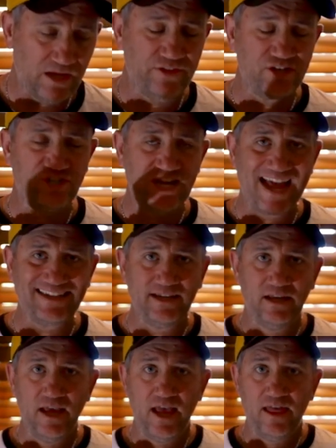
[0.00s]
the chat
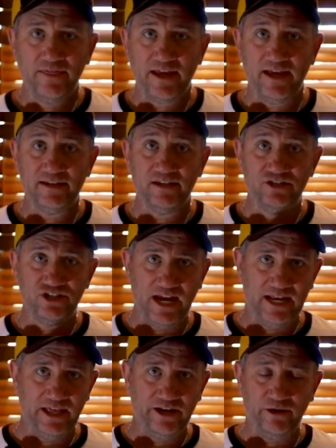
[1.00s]
that
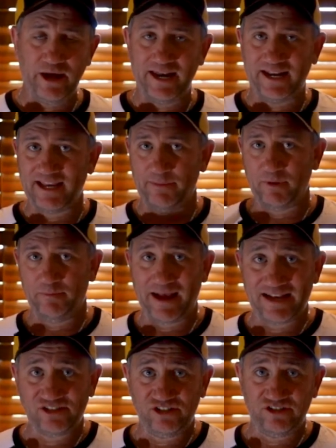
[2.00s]
Jay Leno had a couple of
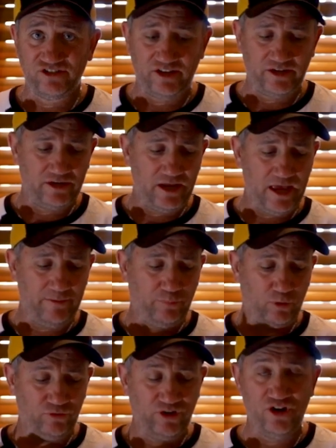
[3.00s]
passengers in it and
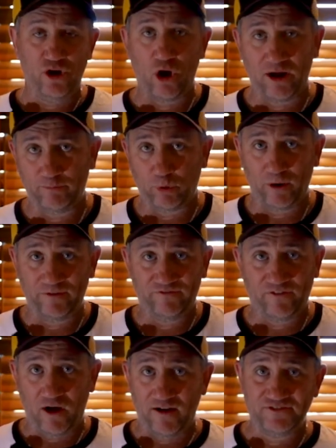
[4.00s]
pulled a
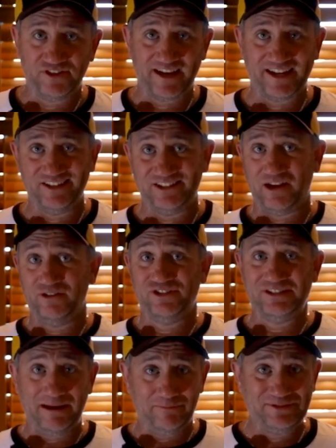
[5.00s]
9.5 seconds, so
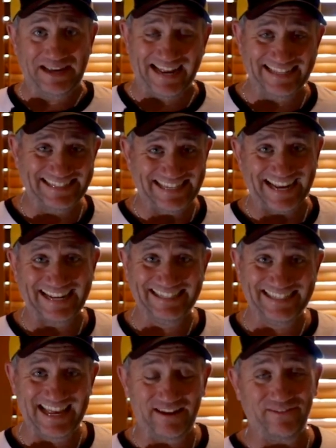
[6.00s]
sub 10
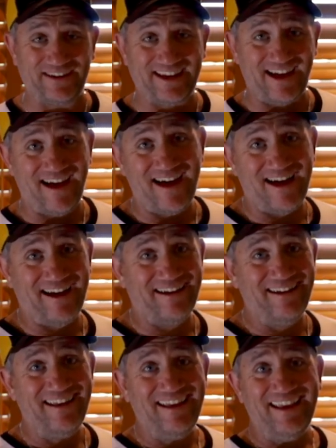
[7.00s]
seconds out of a car.
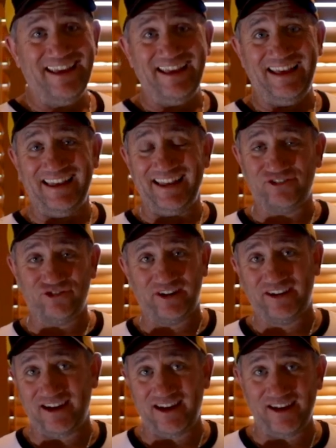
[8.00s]

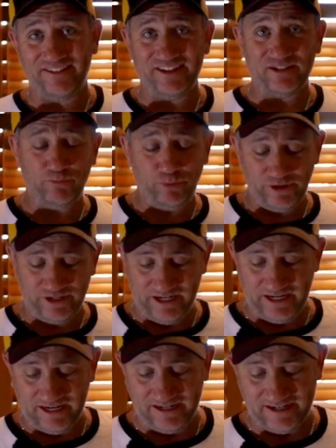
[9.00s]
Electric car, that's
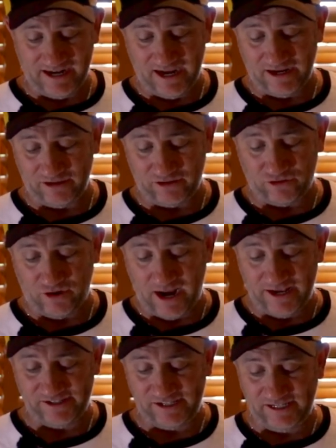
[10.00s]
pretty darn
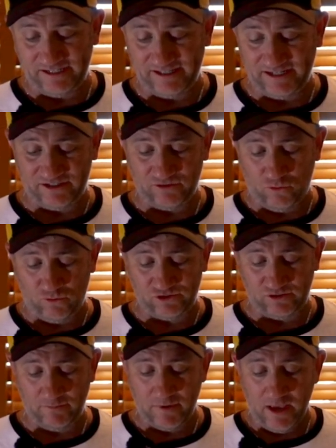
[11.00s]
crazy. That's
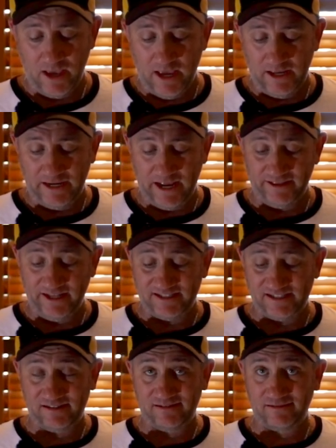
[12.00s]
awesome. Now,
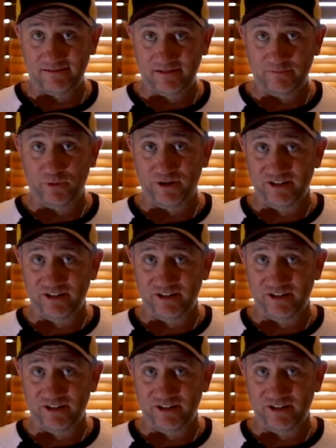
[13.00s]
that's to put